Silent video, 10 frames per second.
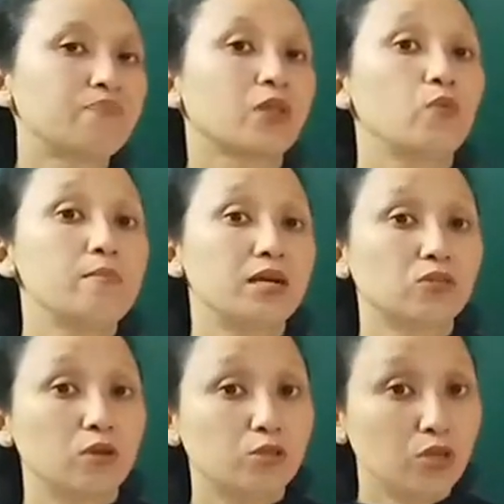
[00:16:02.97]
we must
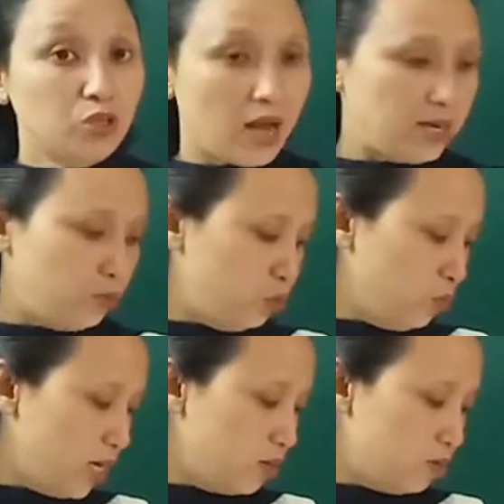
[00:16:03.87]
also try to do
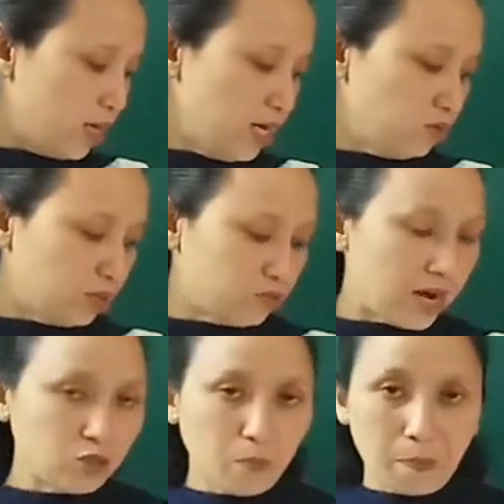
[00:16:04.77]
it. Okay, just
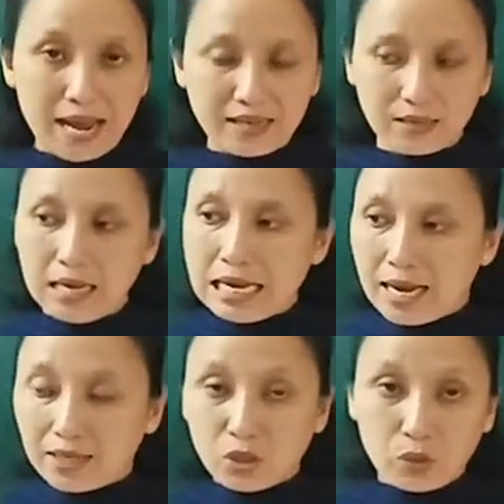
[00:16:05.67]
try to plant
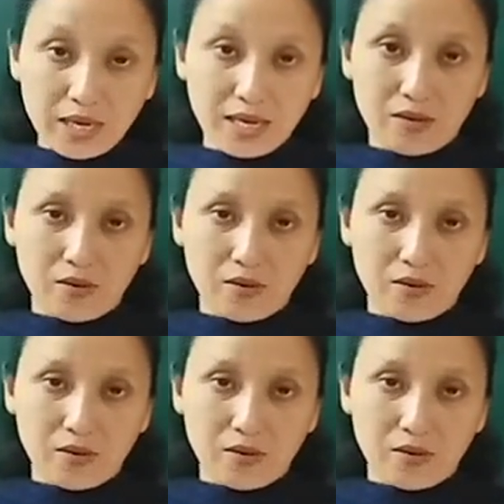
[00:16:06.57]
a tree.